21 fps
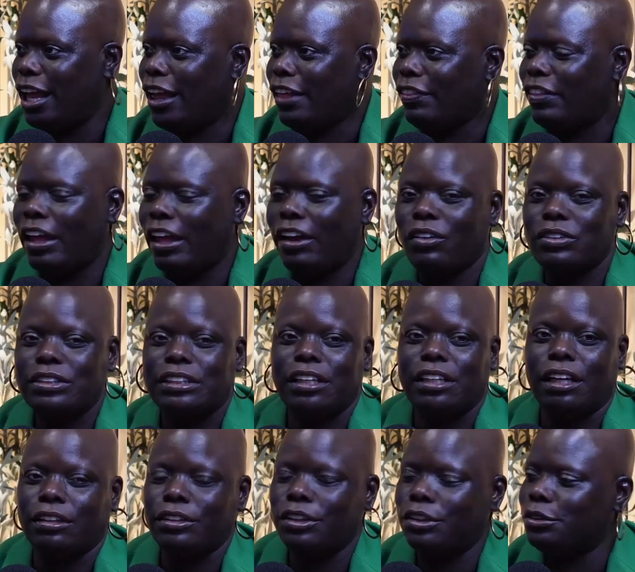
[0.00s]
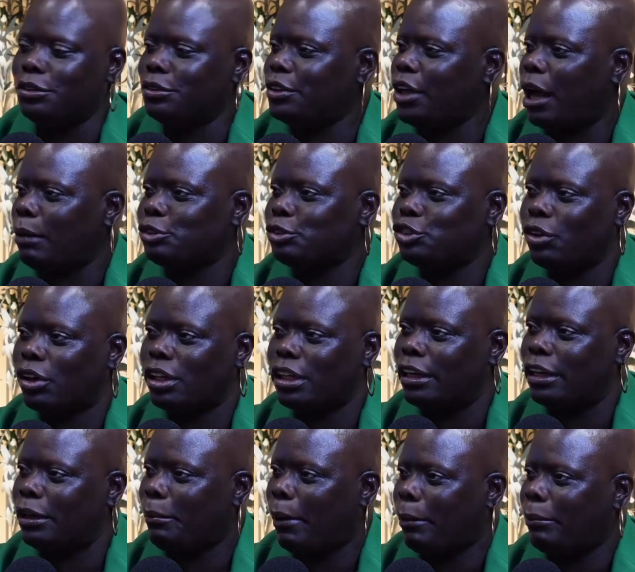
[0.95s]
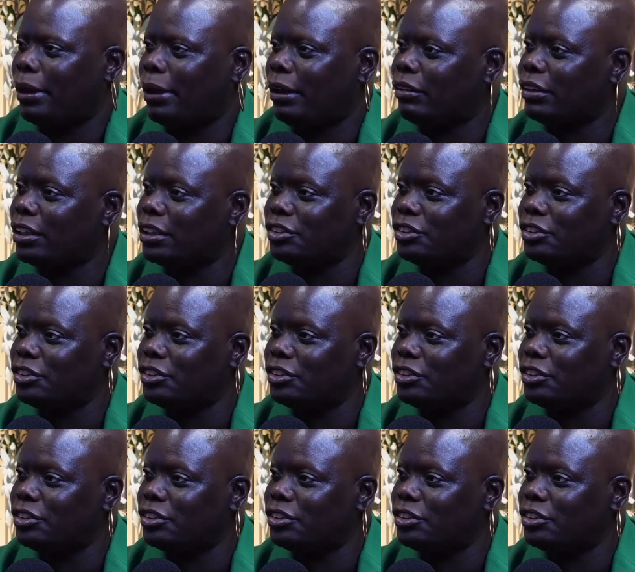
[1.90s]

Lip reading: They don't tell you, I'm struggling in my marriage.